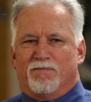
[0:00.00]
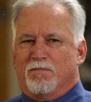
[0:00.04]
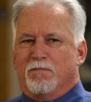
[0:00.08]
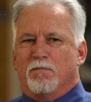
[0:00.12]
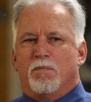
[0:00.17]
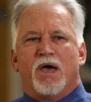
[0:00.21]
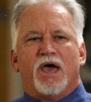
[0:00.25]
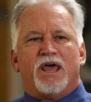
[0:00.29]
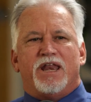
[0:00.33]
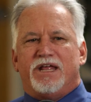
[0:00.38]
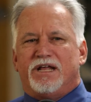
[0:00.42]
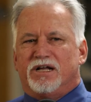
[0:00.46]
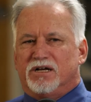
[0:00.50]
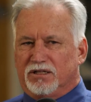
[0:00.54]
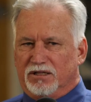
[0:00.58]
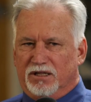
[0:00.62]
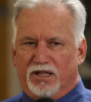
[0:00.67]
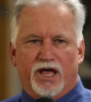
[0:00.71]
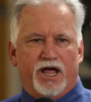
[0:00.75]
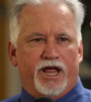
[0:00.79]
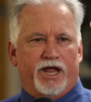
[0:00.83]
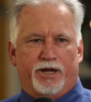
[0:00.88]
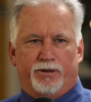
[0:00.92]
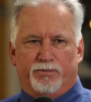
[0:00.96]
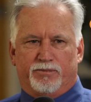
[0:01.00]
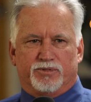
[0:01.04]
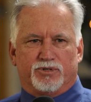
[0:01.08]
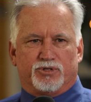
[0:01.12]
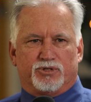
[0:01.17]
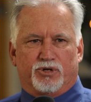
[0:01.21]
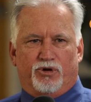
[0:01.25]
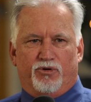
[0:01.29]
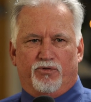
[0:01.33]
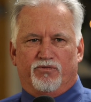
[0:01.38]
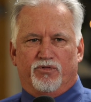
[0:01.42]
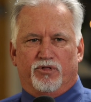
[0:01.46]
many
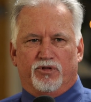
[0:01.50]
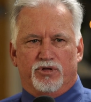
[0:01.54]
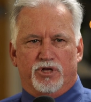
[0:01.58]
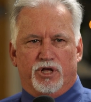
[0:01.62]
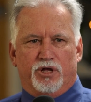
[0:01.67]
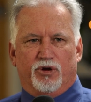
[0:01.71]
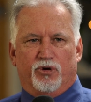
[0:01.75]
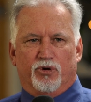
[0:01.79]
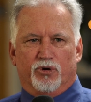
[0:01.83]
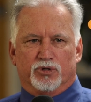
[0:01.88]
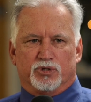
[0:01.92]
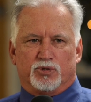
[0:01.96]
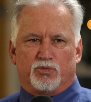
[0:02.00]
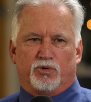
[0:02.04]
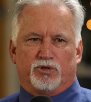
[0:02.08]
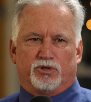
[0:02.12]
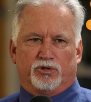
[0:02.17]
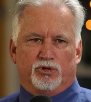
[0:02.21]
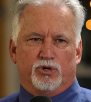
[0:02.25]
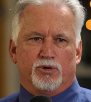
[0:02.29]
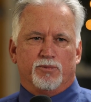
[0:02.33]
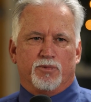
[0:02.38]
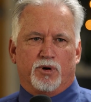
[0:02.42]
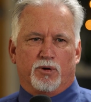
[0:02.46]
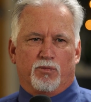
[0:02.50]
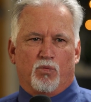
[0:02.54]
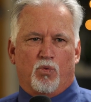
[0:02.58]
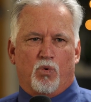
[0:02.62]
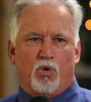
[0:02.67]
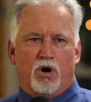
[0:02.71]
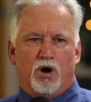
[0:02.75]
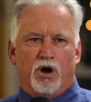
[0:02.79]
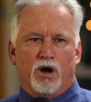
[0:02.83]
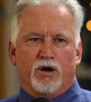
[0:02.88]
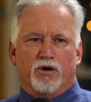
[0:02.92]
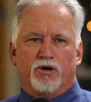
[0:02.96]
claims over the years with aluminum
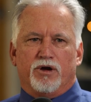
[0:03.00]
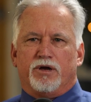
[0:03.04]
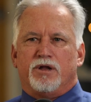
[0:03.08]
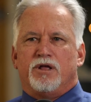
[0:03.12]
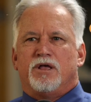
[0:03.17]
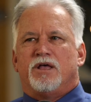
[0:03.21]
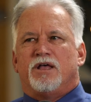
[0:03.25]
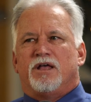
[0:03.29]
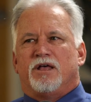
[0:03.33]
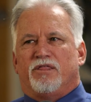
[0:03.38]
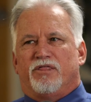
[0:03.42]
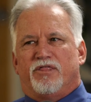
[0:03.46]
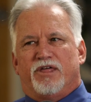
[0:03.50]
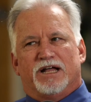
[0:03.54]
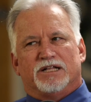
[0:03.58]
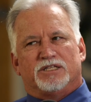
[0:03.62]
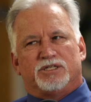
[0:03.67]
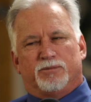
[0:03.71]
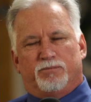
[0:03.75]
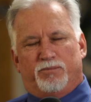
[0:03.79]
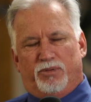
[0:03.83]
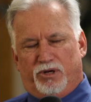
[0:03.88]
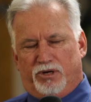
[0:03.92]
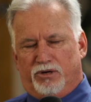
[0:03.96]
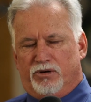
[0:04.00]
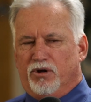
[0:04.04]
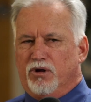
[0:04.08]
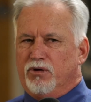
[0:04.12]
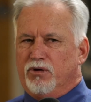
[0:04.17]
wiring. That's a big